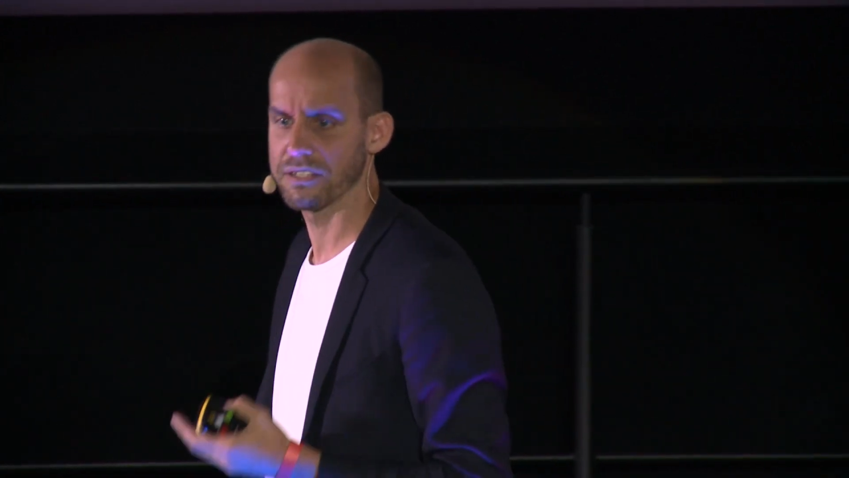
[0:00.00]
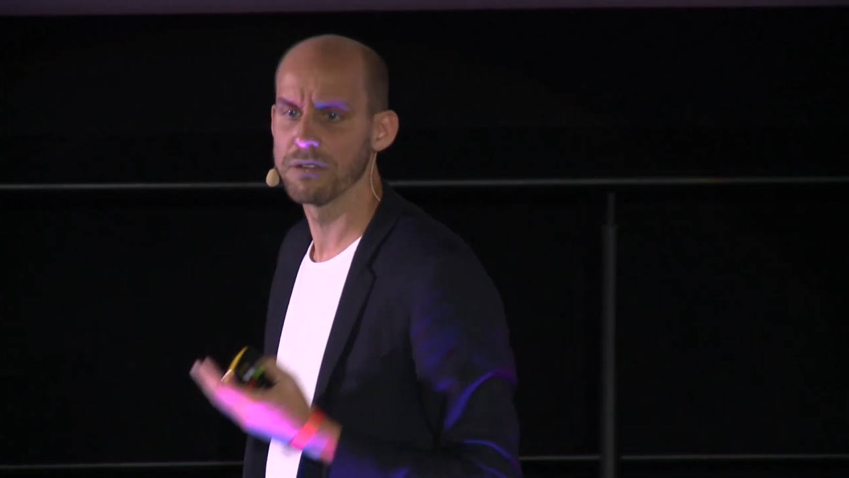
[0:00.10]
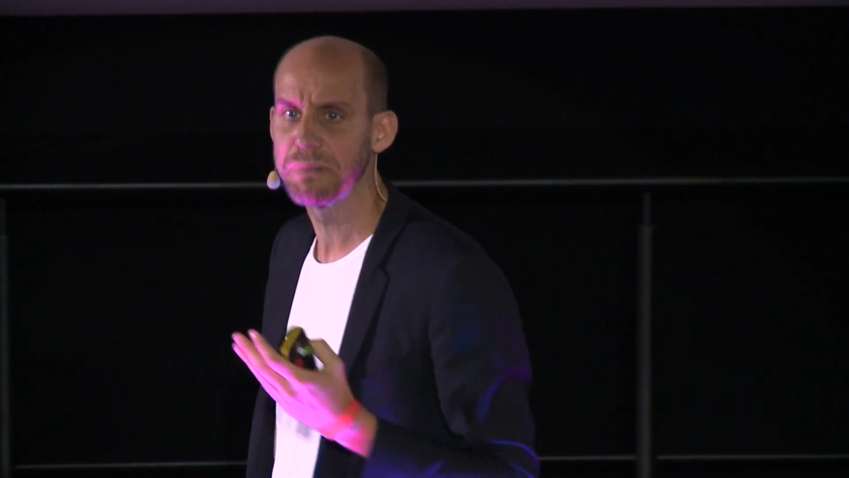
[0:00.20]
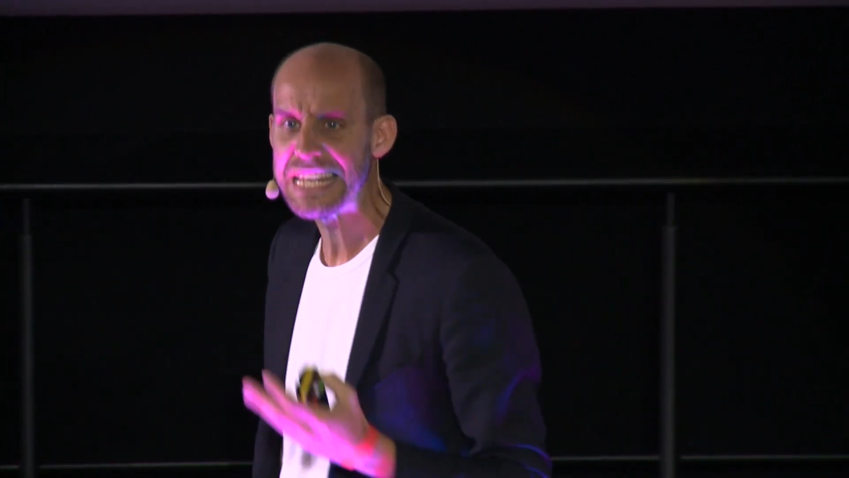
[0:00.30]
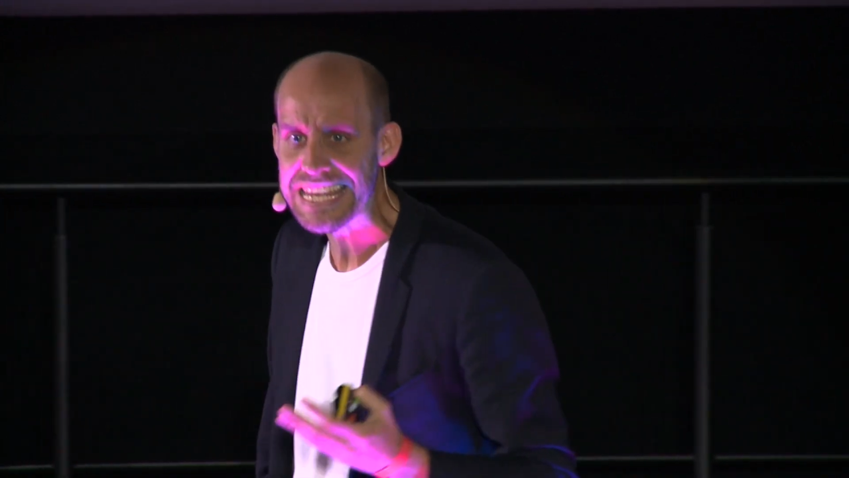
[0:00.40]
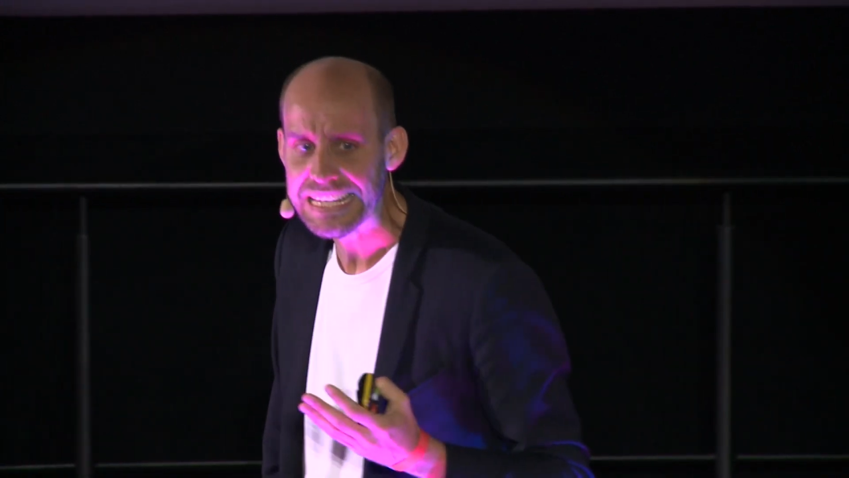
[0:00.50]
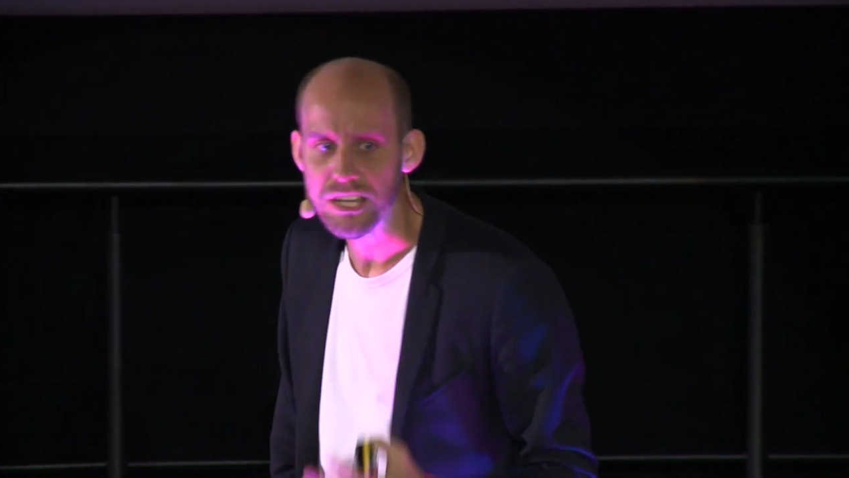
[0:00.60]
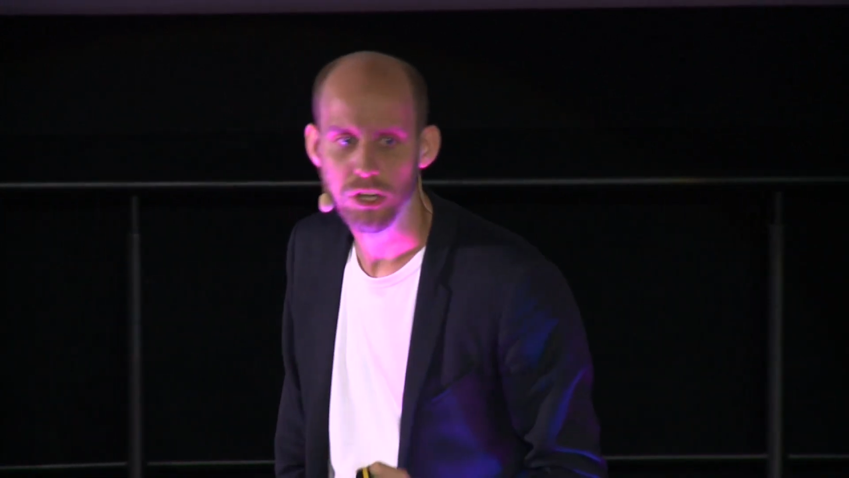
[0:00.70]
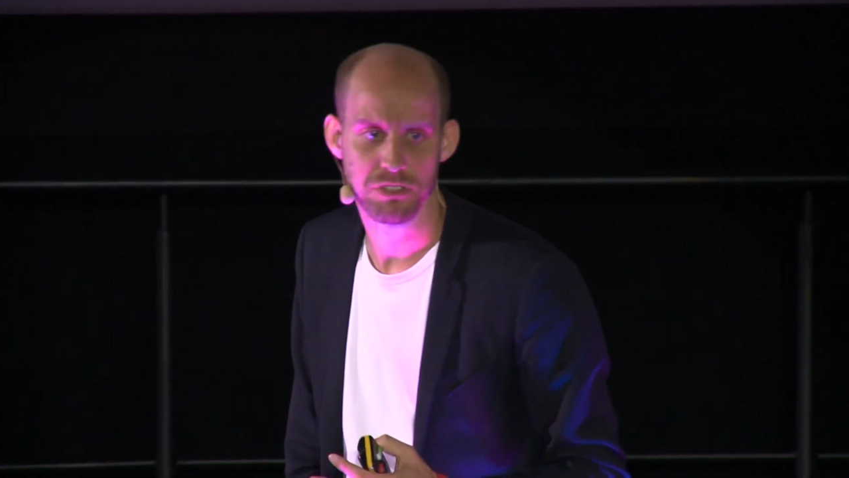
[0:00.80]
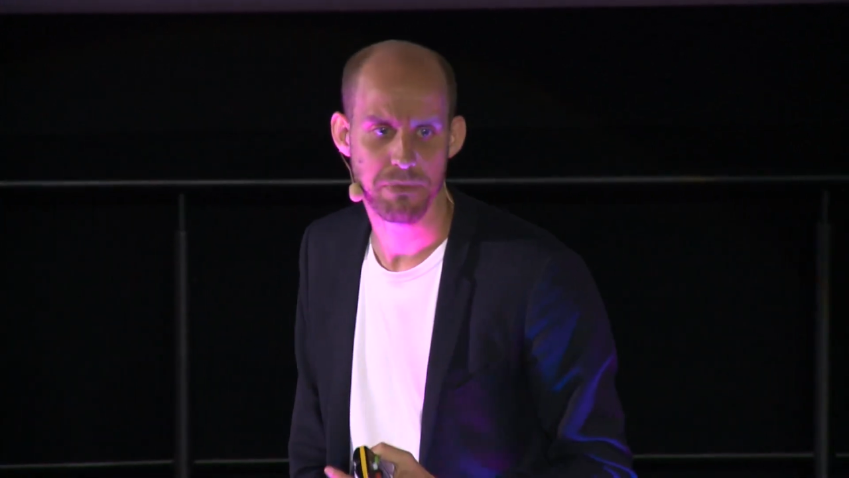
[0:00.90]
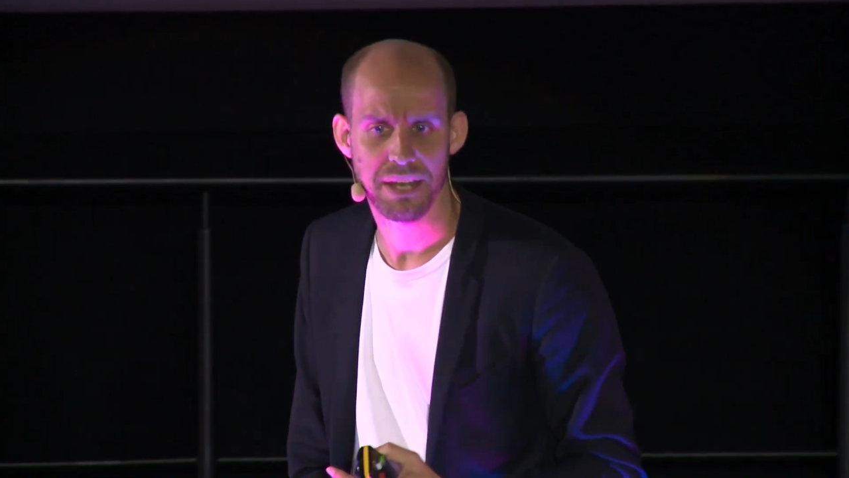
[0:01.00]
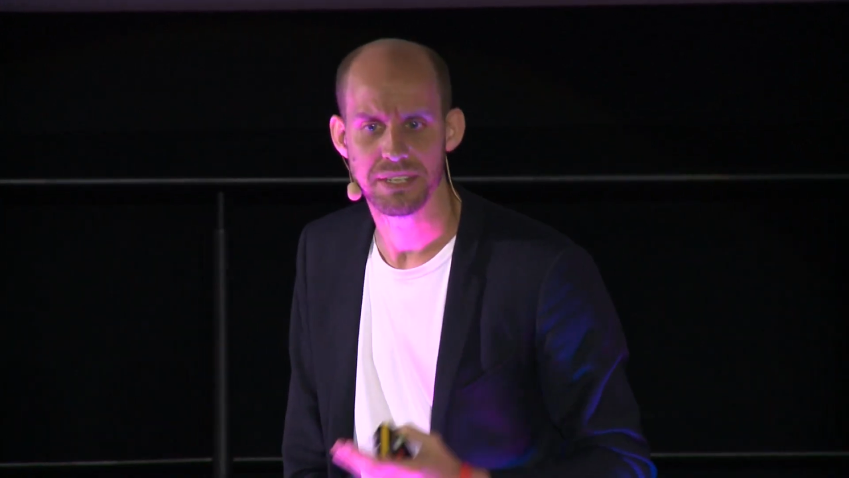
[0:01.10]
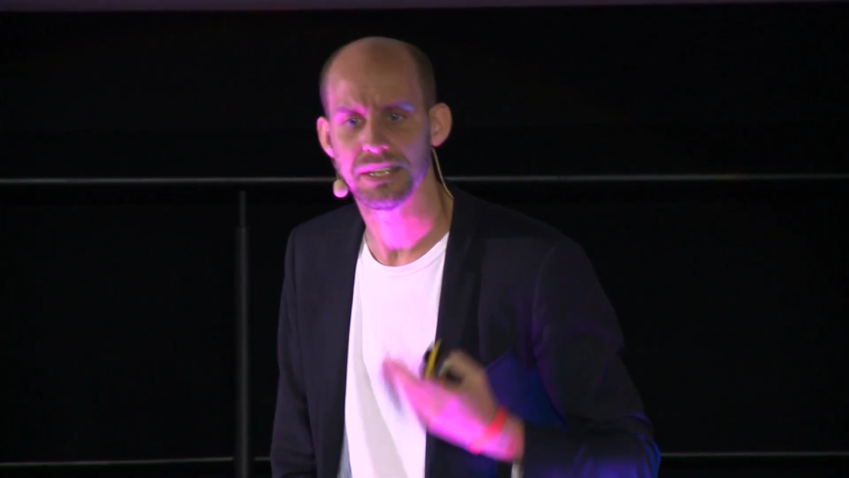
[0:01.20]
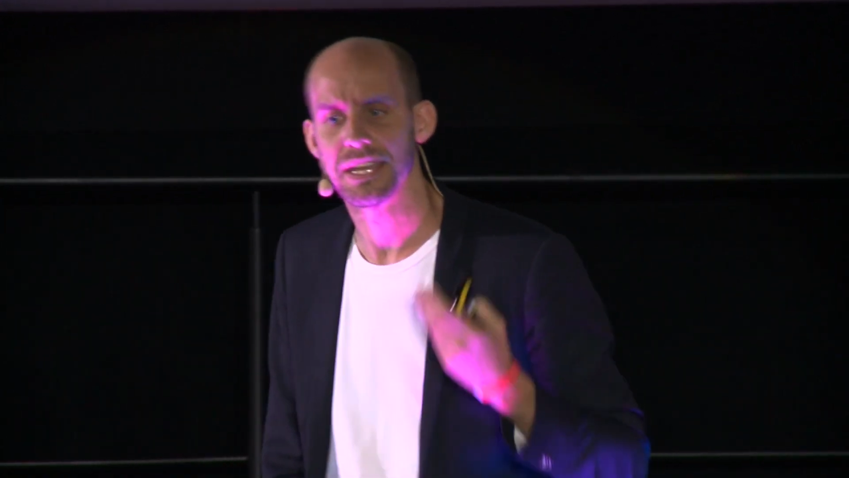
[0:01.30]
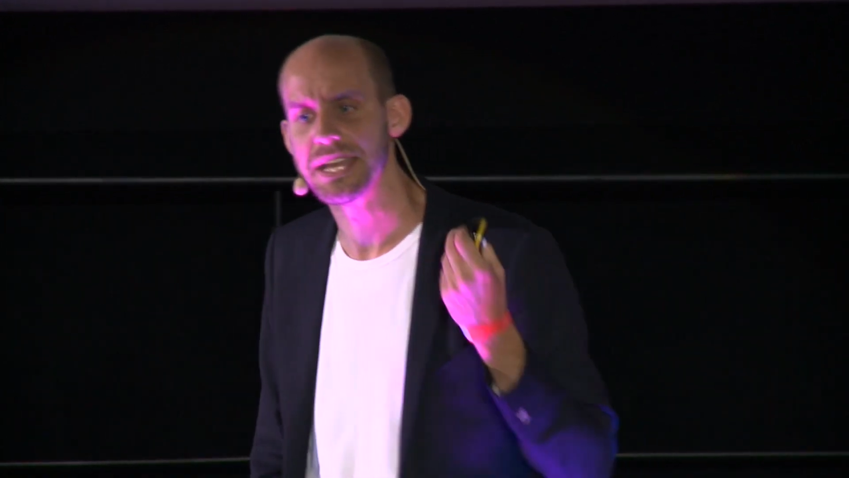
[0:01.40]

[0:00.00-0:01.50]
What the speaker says: Completely automatic.